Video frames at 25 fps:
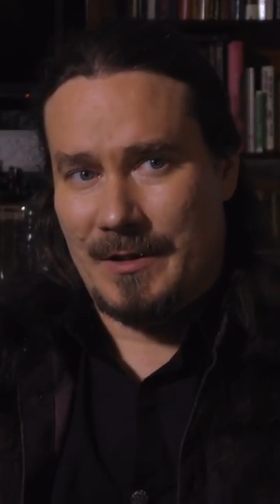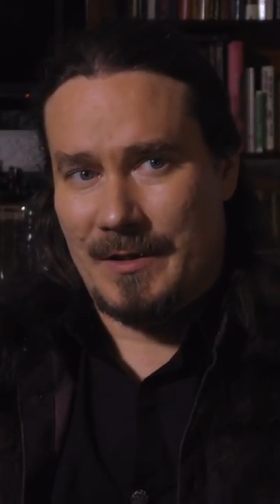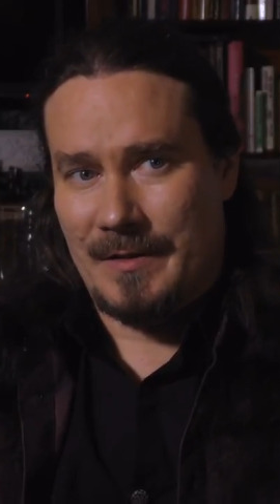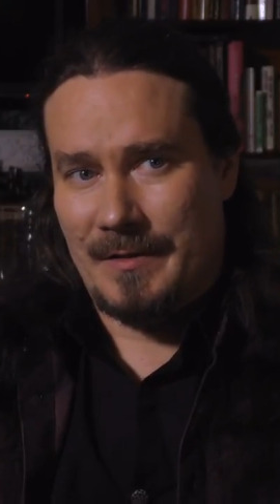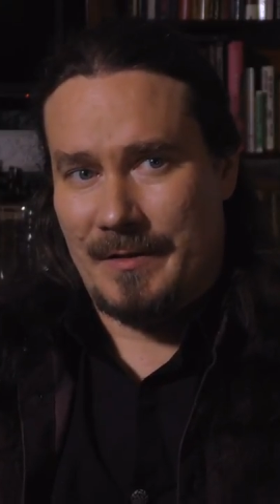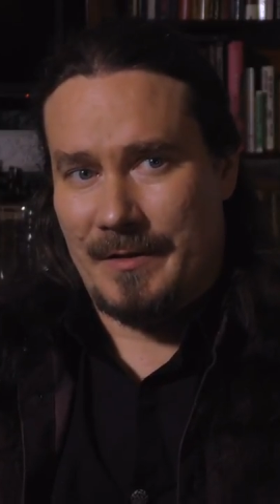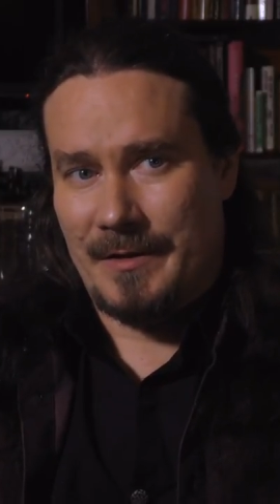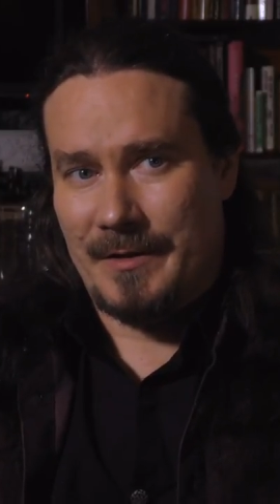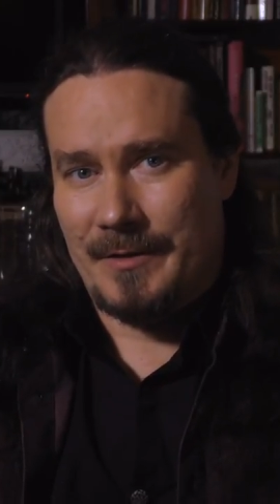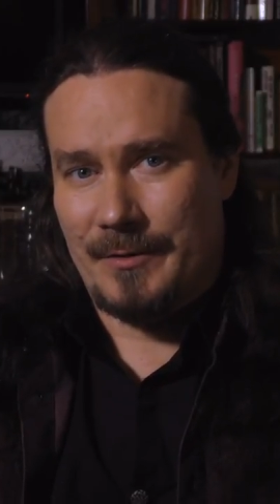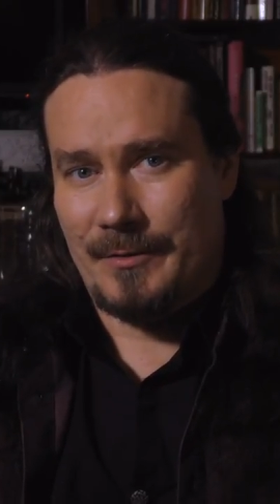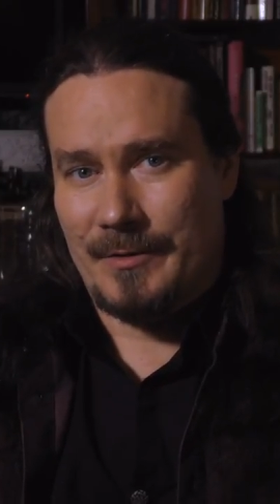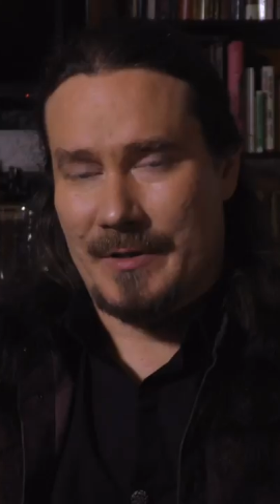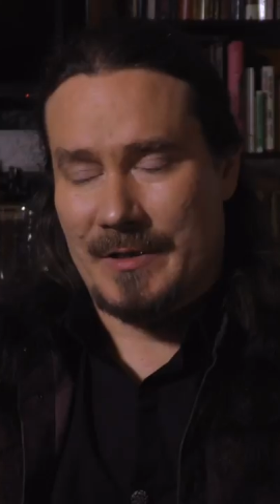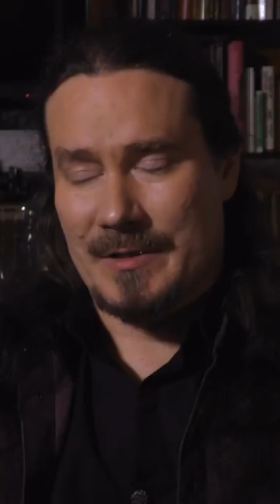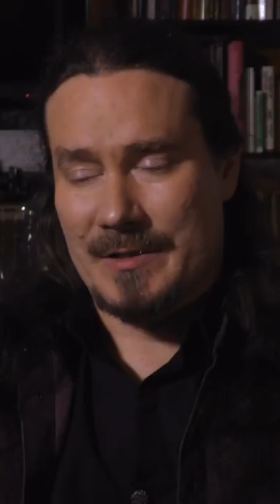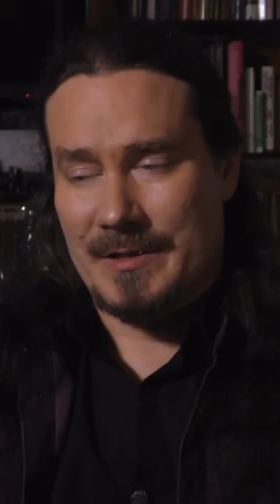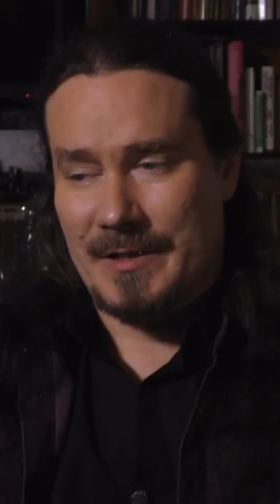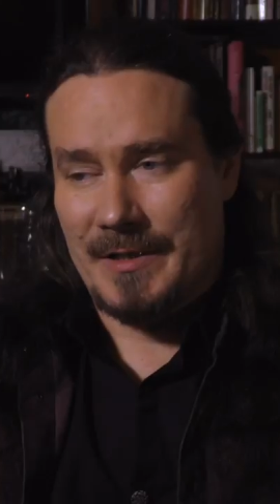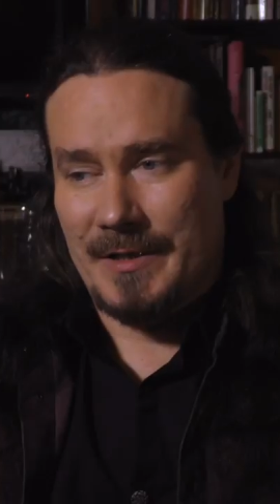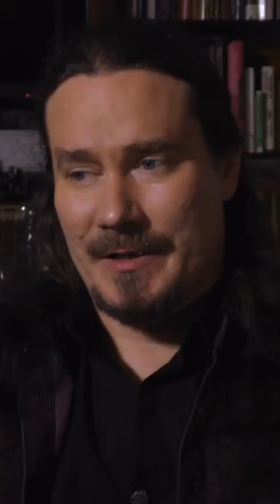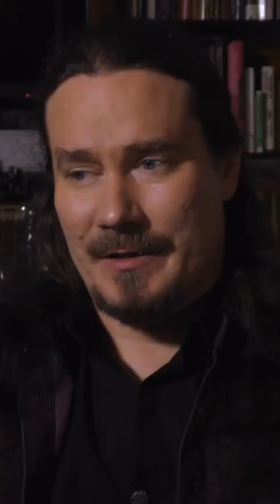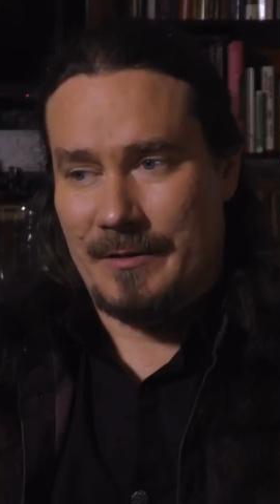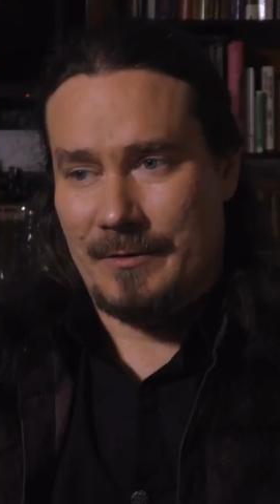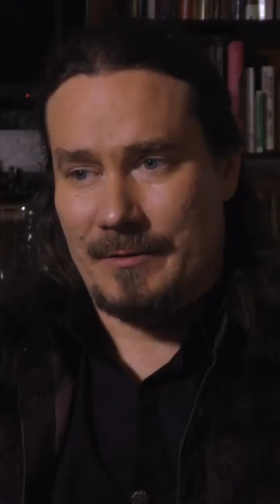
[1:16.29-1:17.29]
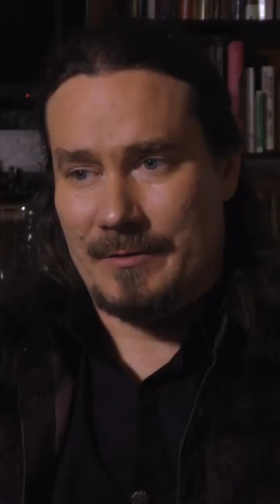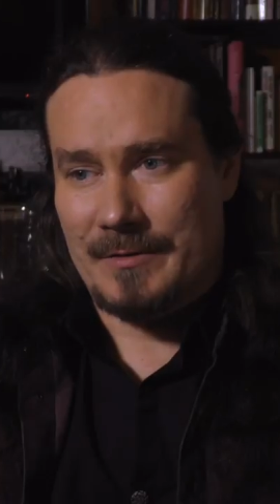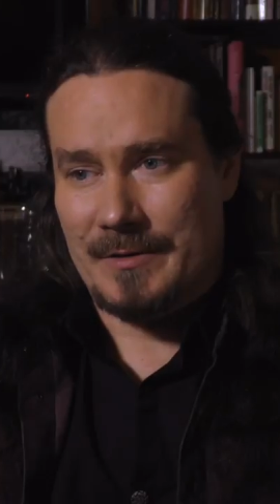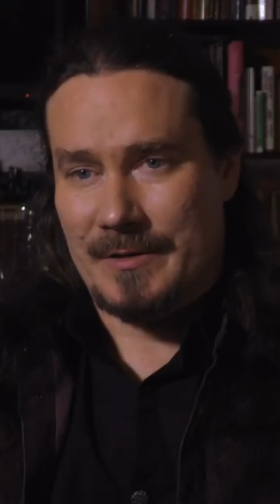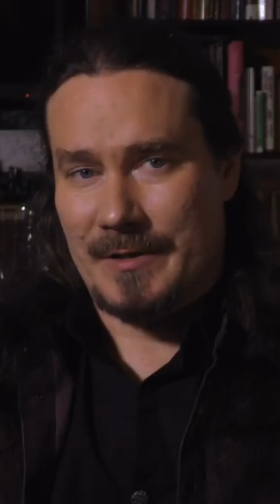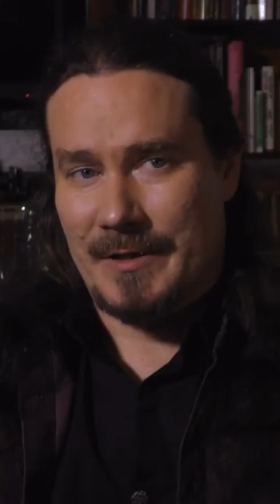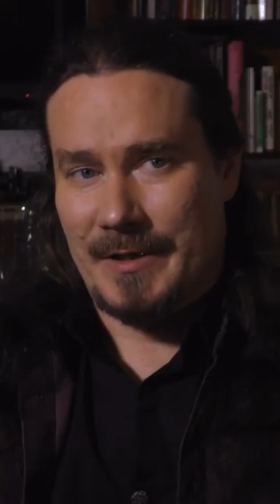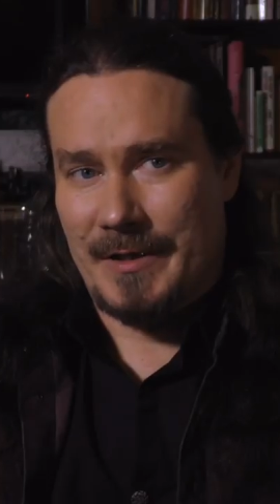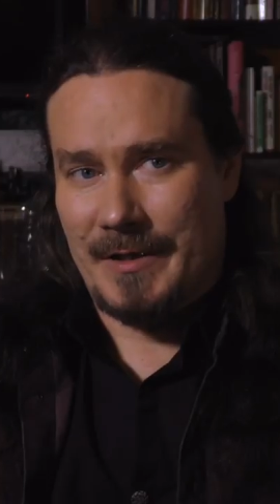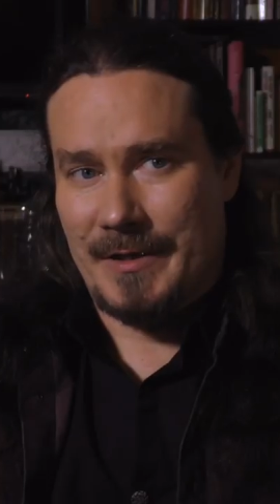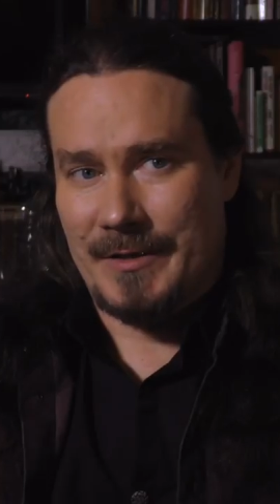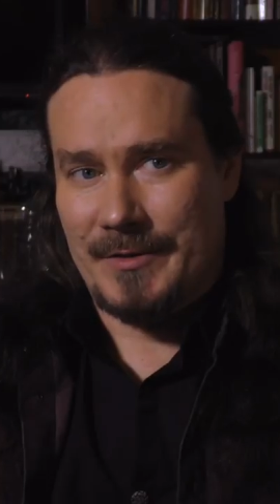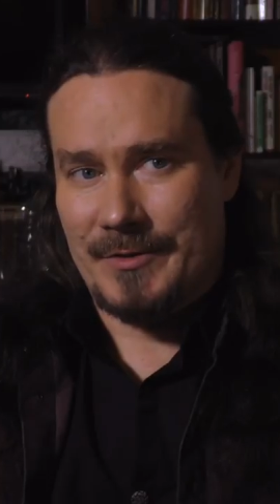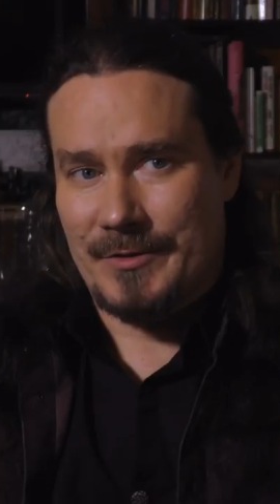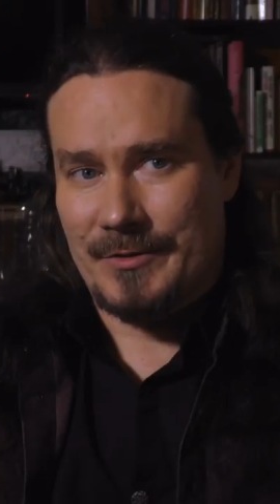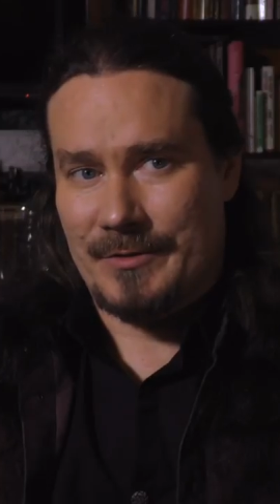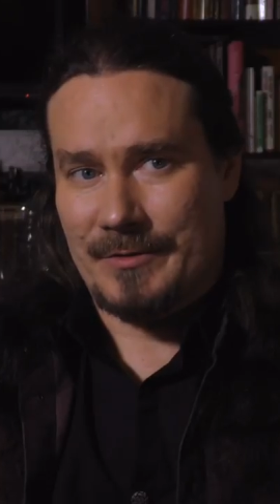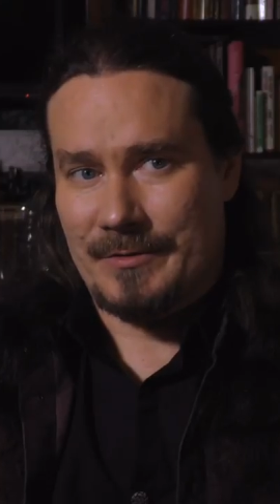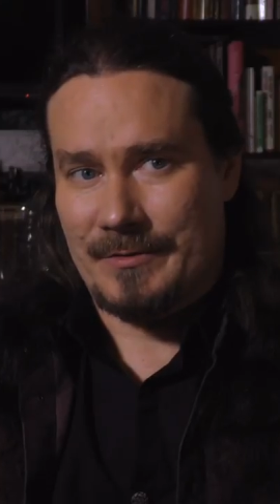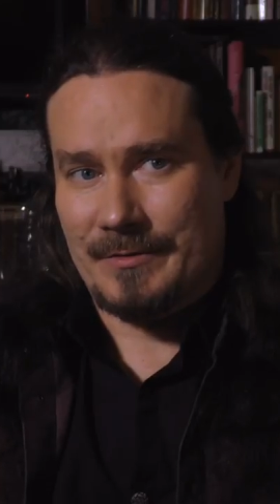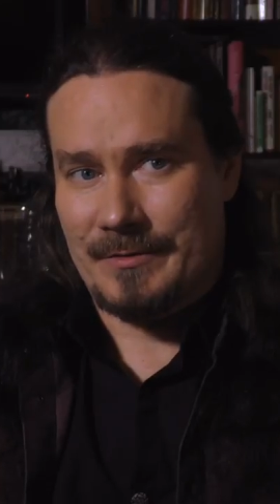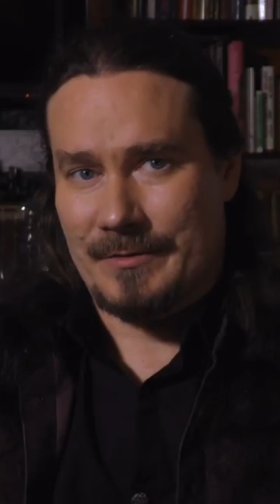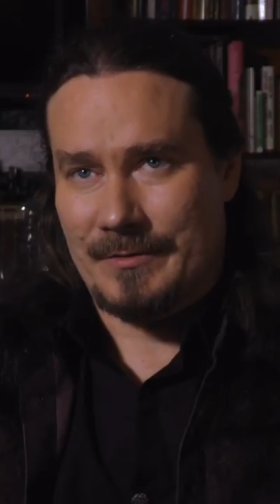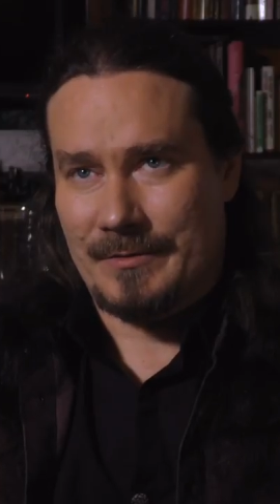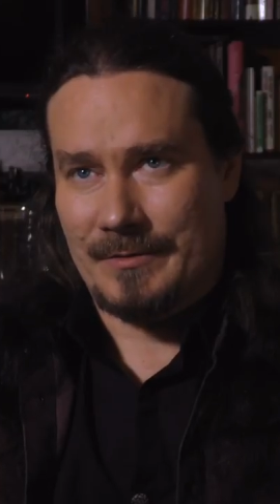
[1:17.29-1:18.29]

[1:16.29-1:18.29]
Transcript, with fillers: I think you can see it on stage.